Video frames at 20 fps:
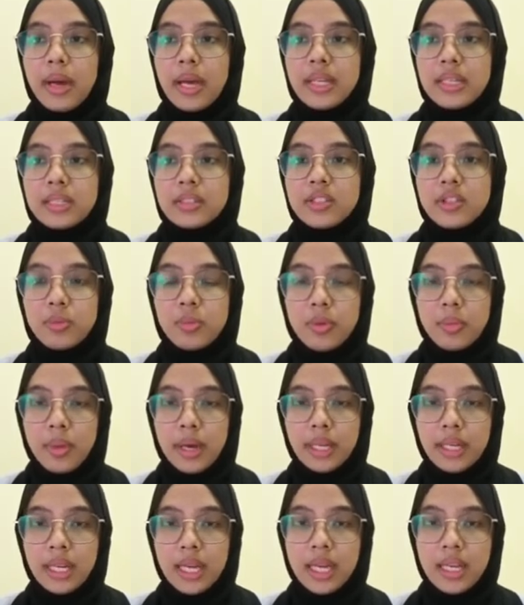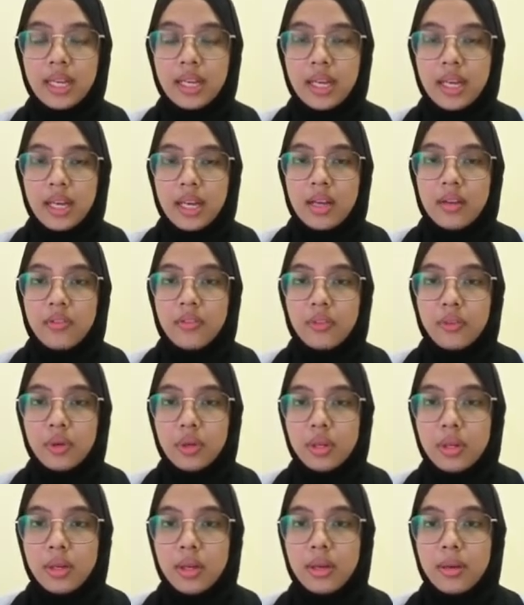the supermarket,
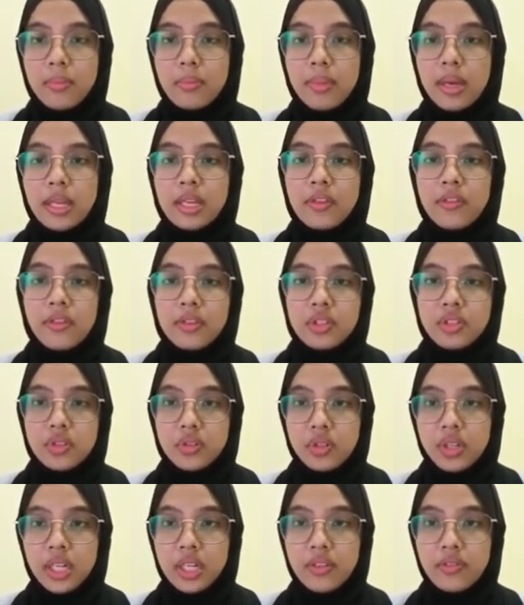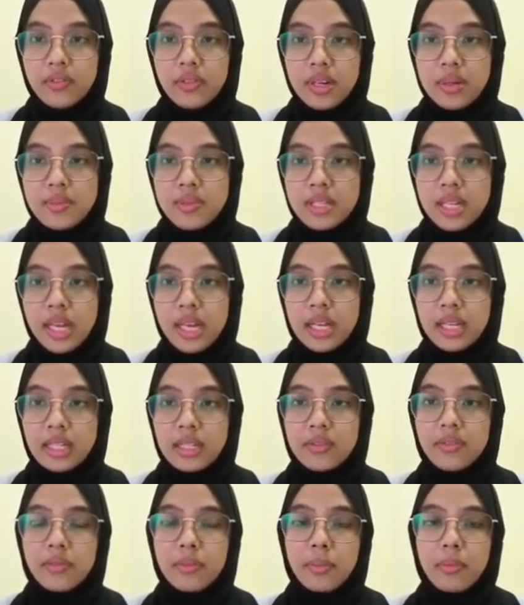food manufacturing firms
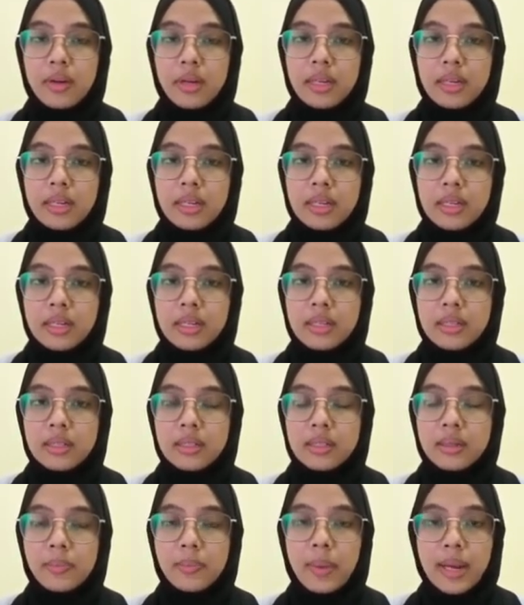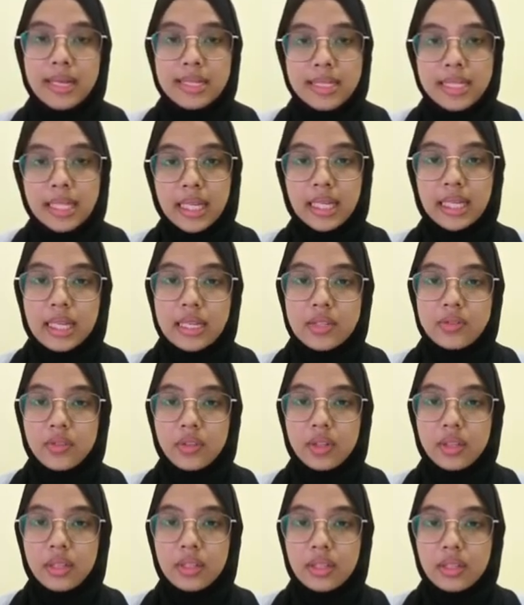and the plastic
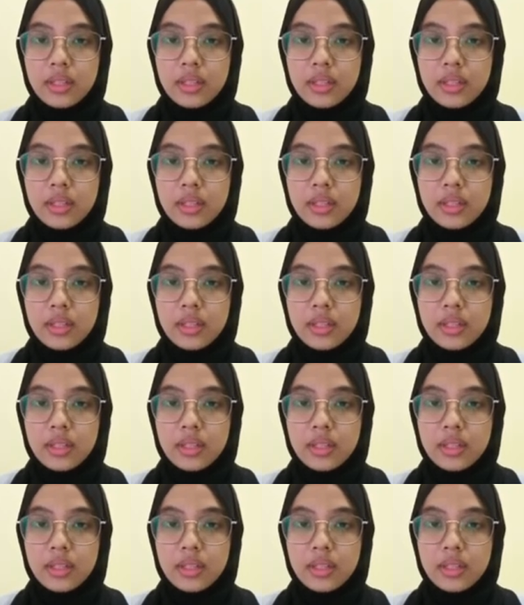industry.